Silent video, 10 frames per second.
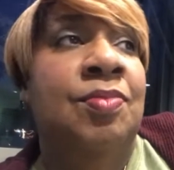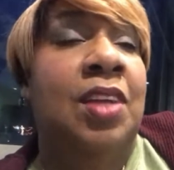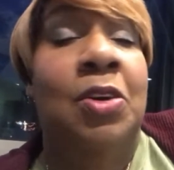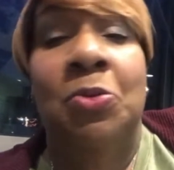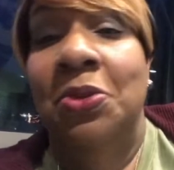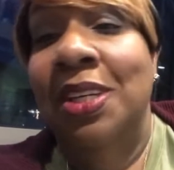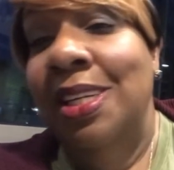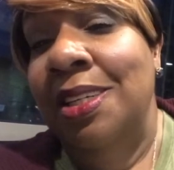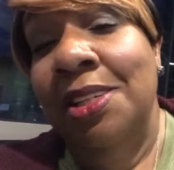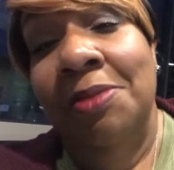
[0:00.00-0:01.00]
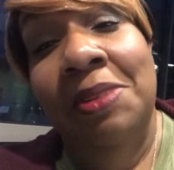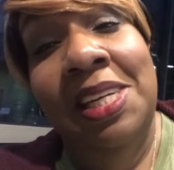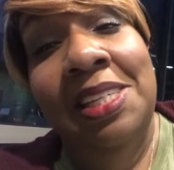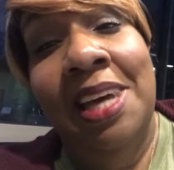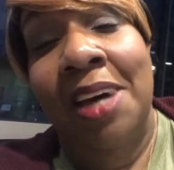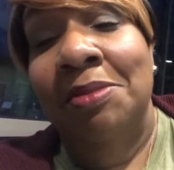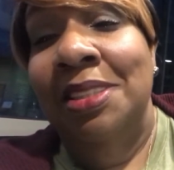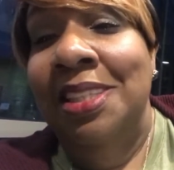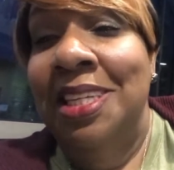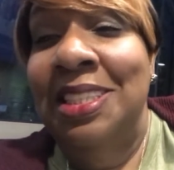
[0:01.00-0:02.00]
I hope you're getting up, getting out,
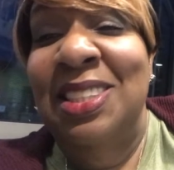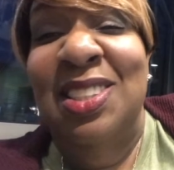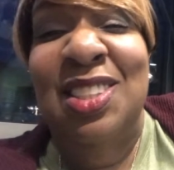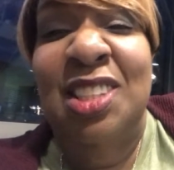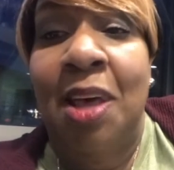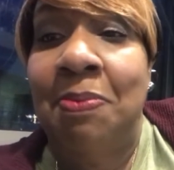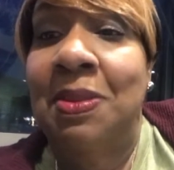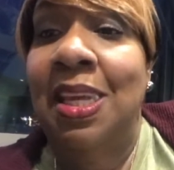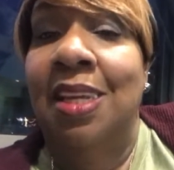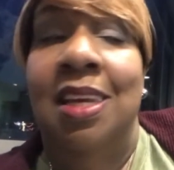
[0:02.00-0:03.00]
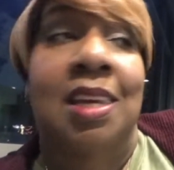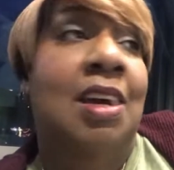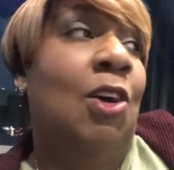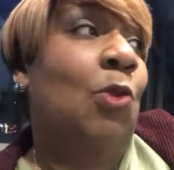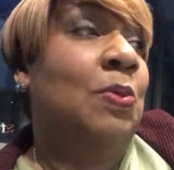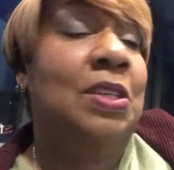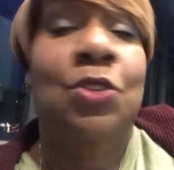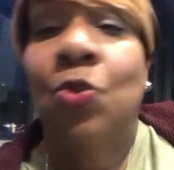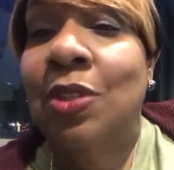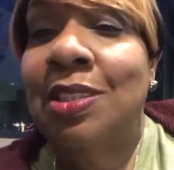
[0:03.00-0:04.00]
and getting something. I hope you're
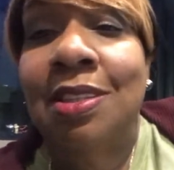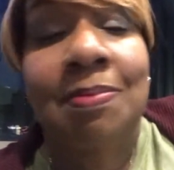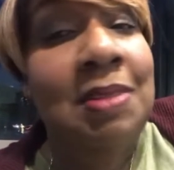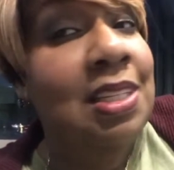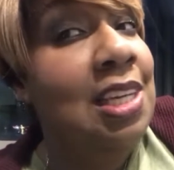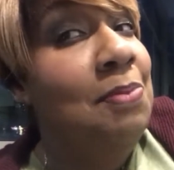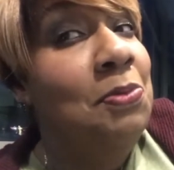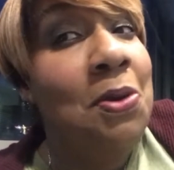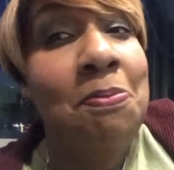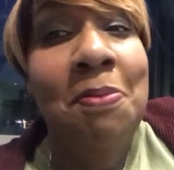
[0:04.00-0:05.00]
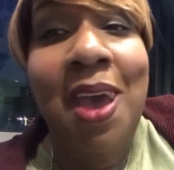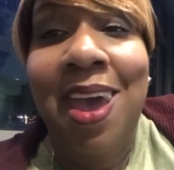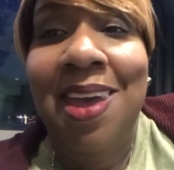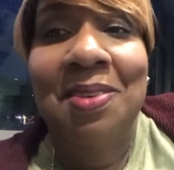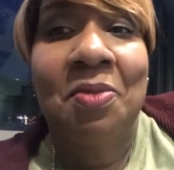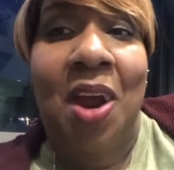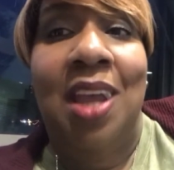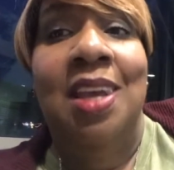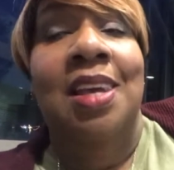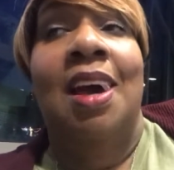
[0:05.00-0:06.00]
doing something to keep your mind
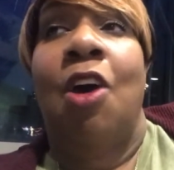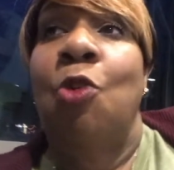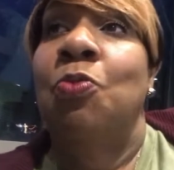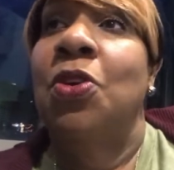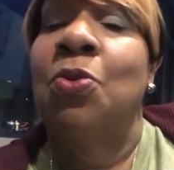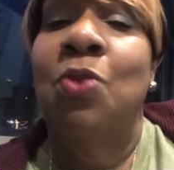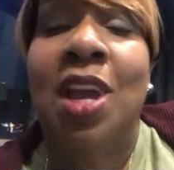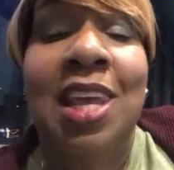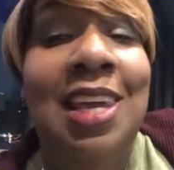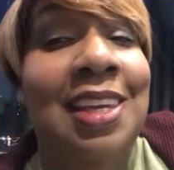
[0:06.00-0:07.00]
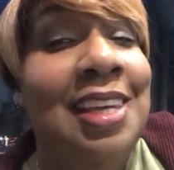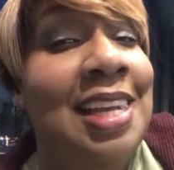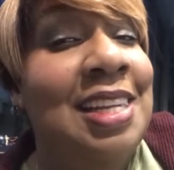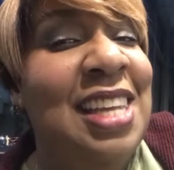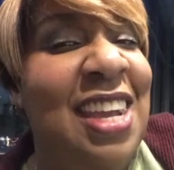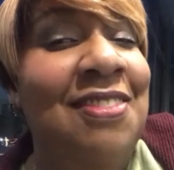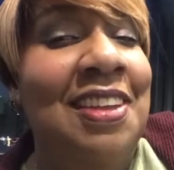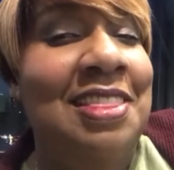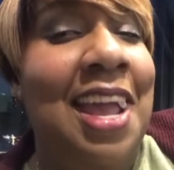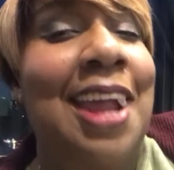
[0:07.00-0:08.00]
right. I hope you're ready and getting
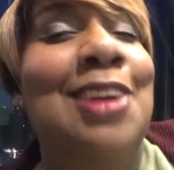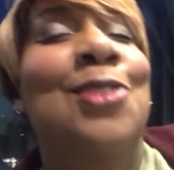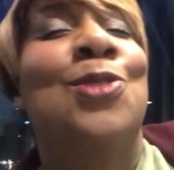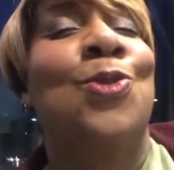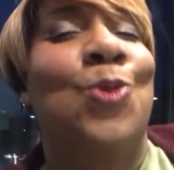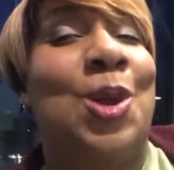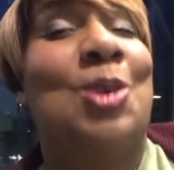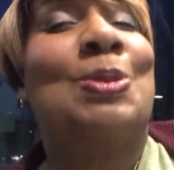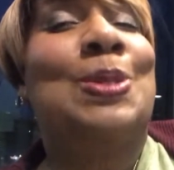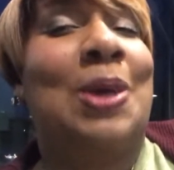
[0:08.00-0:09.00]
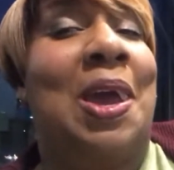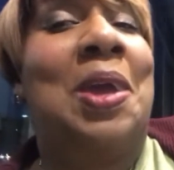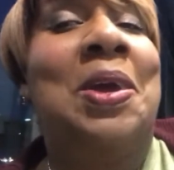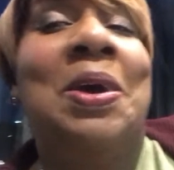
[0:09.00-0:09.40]
everything real tight.